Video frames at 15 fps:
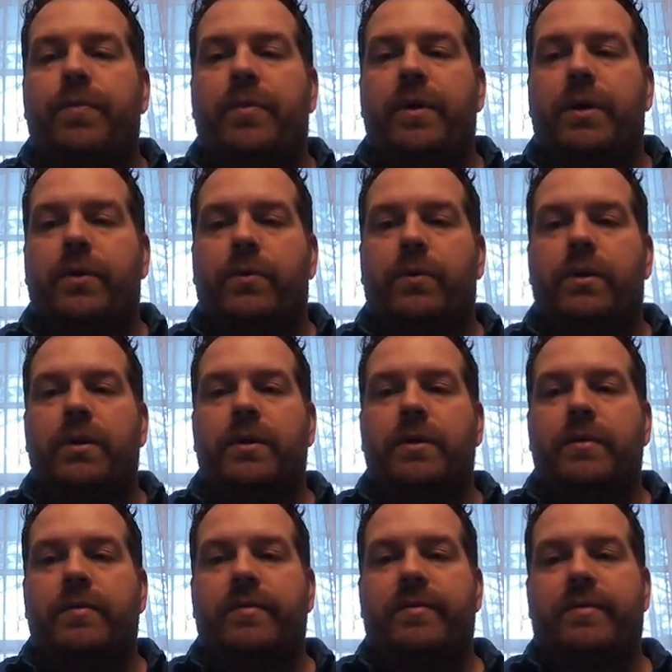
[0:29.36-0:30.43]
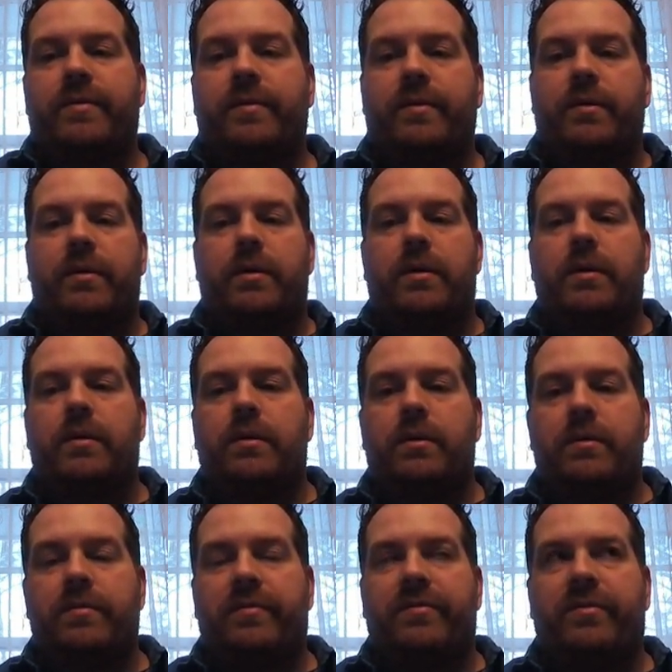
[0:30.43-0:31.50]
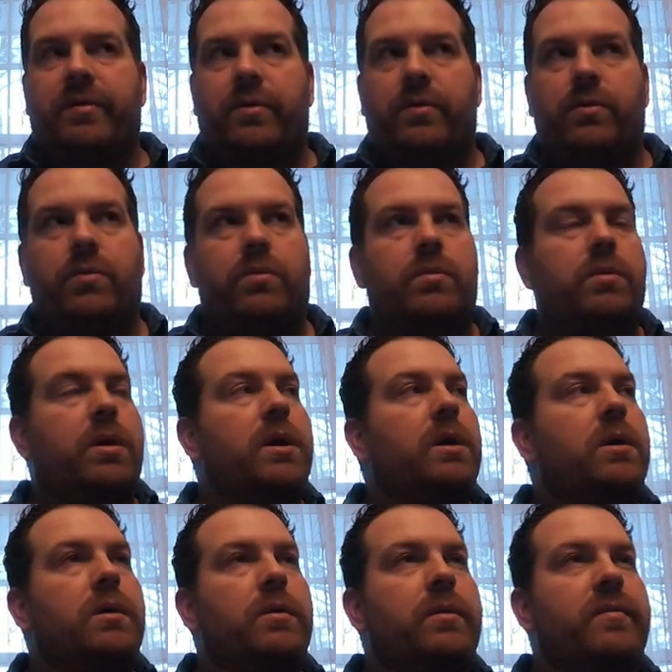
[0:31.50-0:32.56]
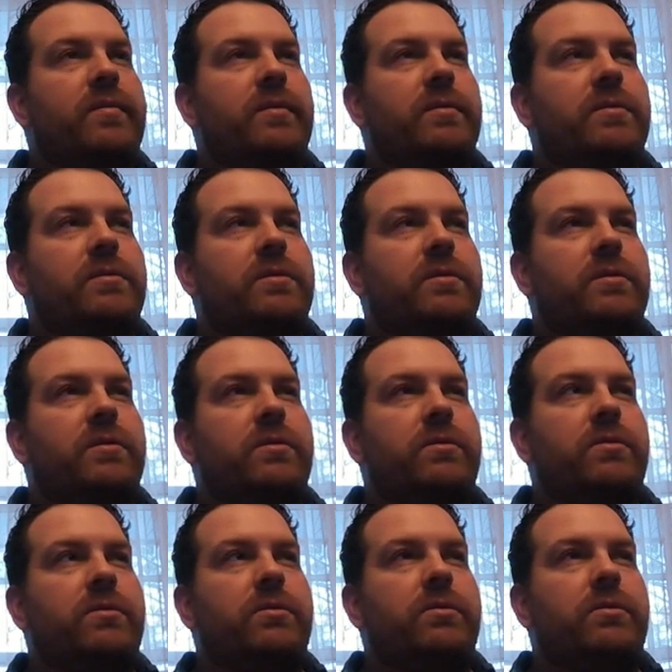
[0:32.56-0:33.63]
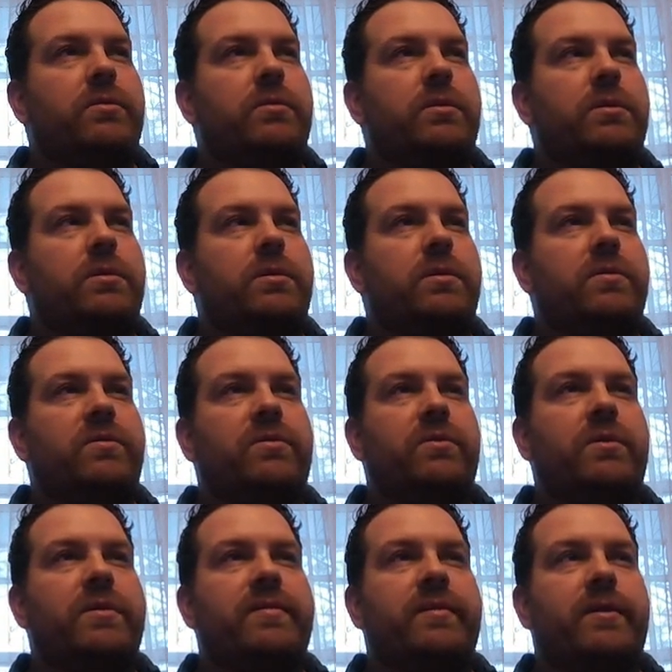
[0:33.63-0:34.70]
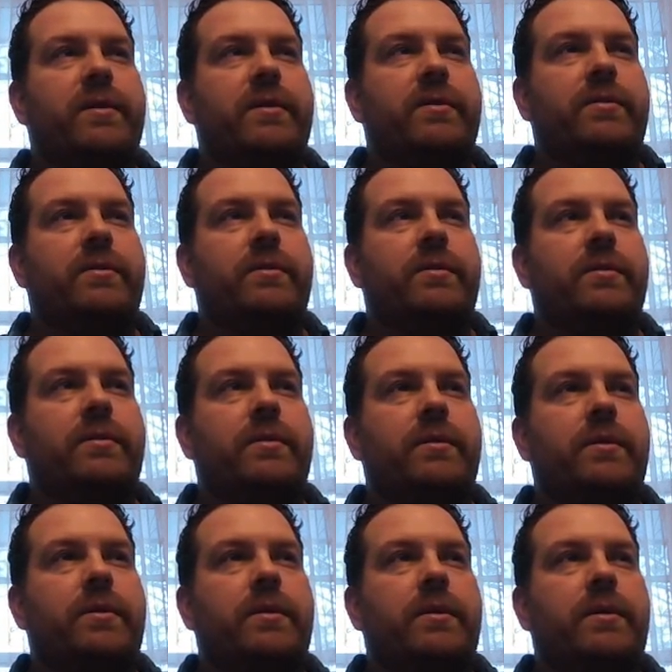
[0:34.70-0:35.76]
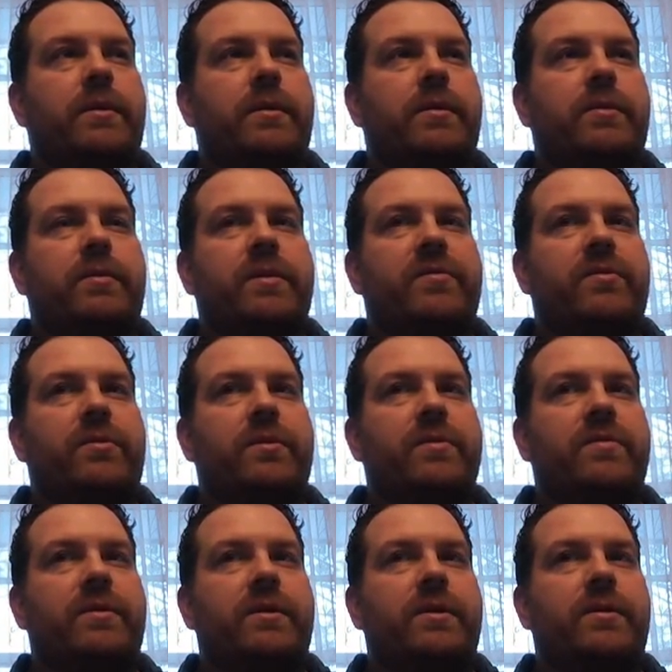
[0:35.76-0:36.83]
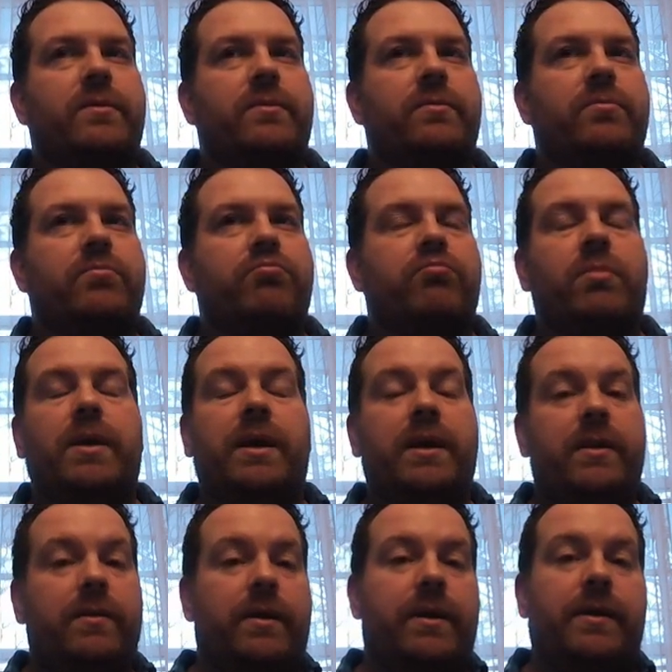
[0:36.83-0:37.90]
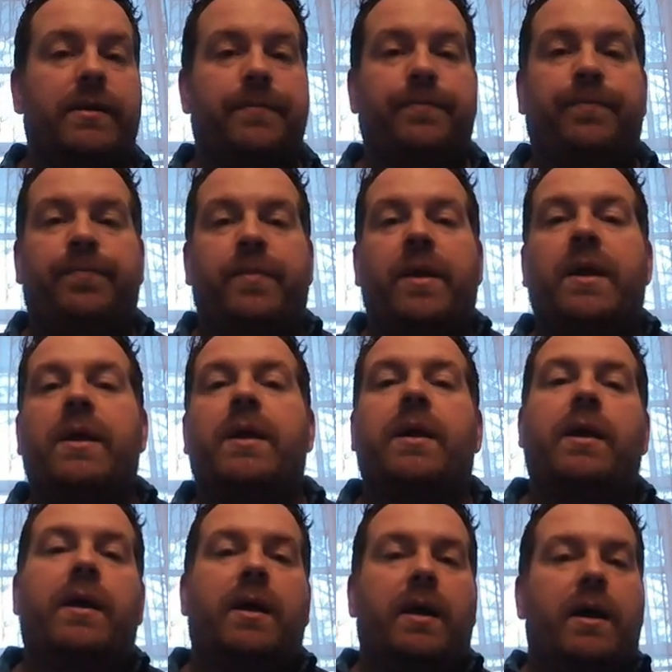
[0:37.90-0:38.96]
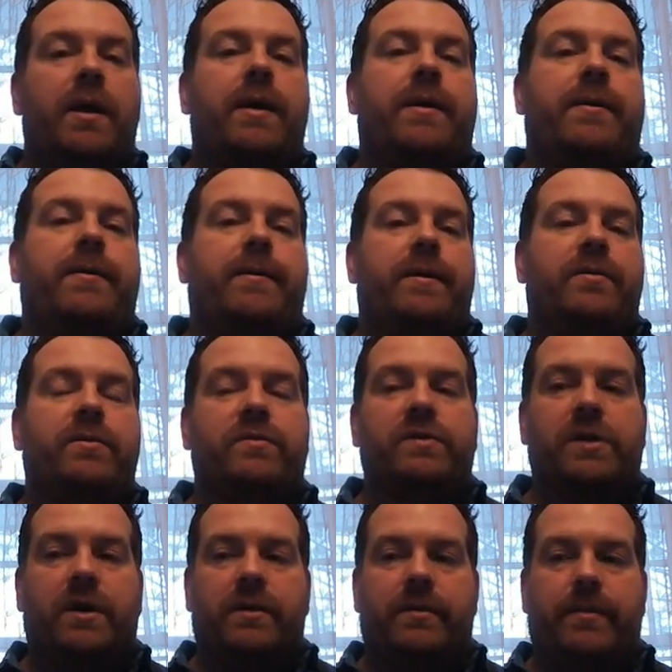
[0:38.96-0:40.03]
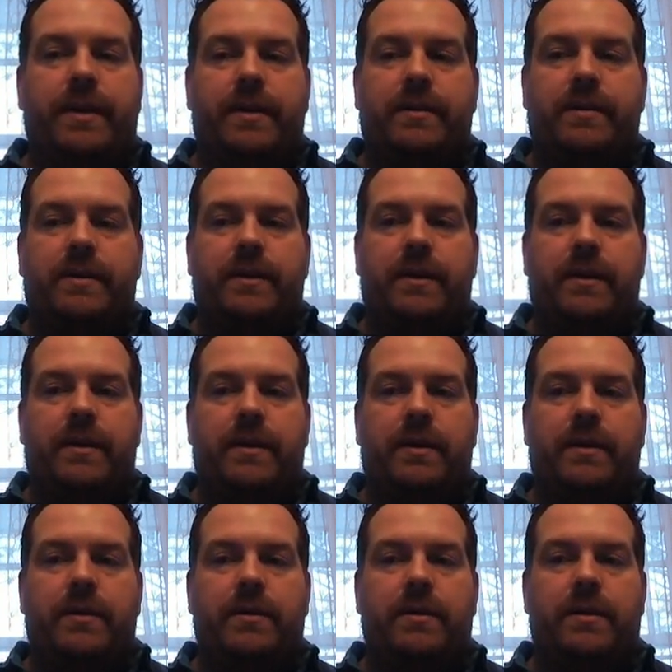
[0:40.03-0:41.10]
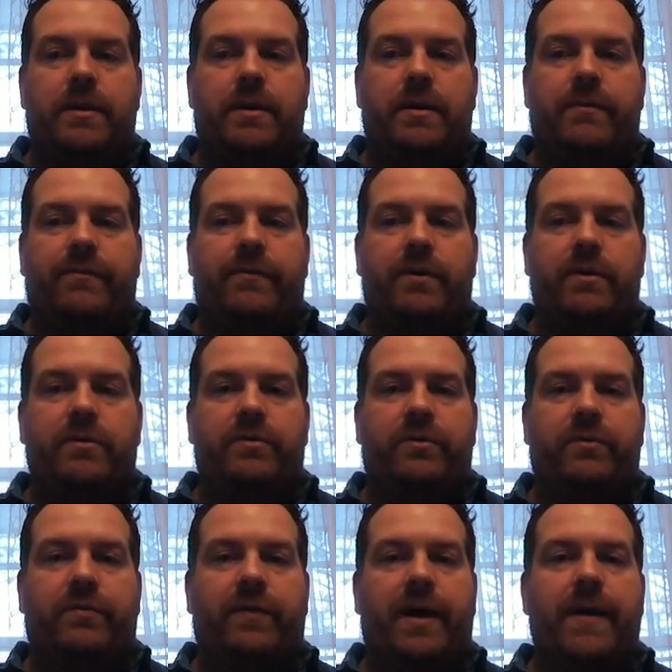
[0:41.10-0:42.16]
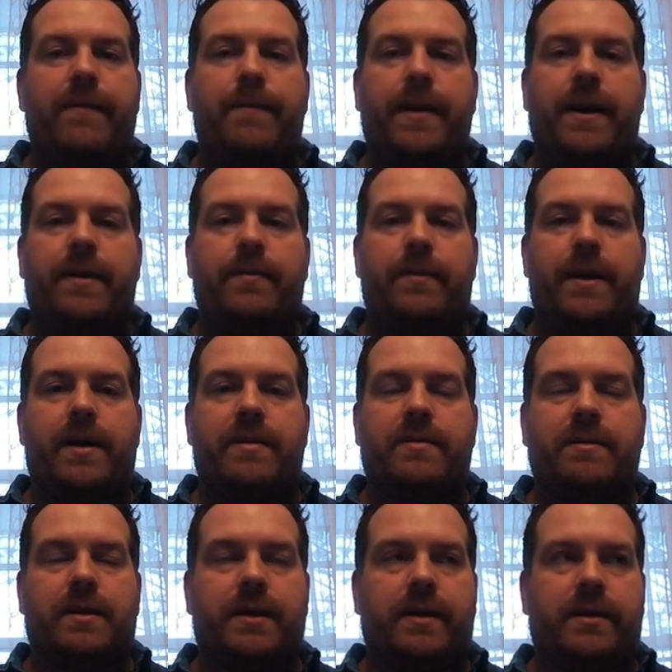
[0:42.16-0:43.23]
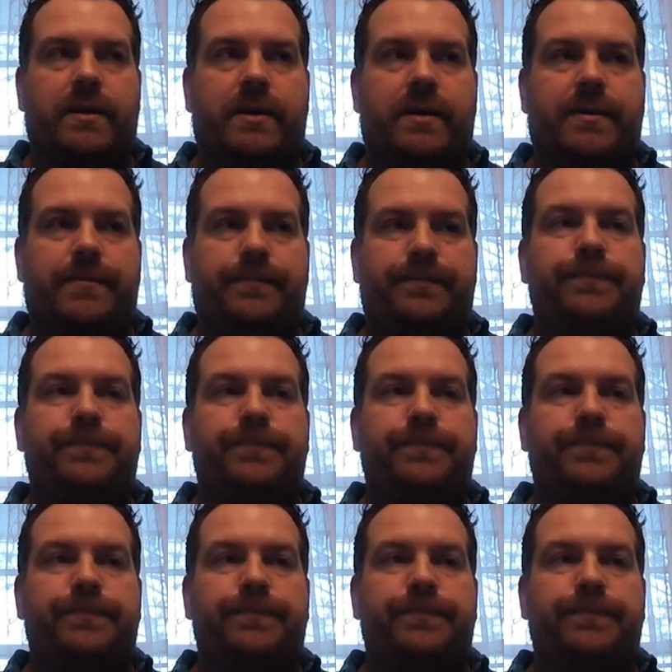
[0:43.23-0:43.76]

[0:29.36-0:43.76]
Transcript: There was, what was it, two stories ago? 3 stories ago? Anyway, I told you all about the first 5-pound bass that I caught.